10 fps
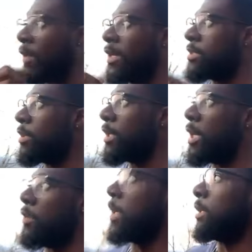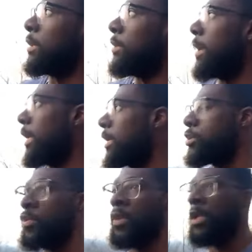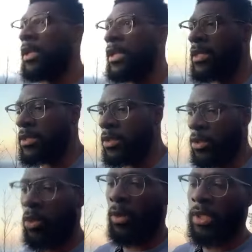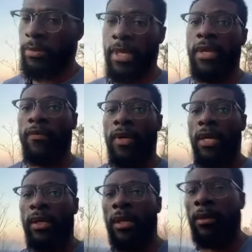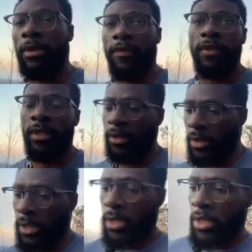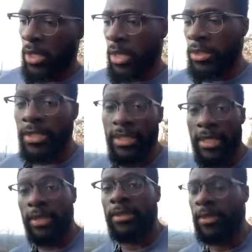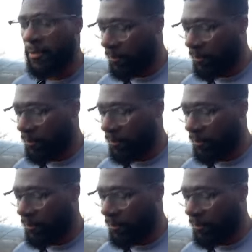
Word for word: All right, so Brother Haran coming back at you with another lesson, low willing to be edifying and uplifting unto the elect.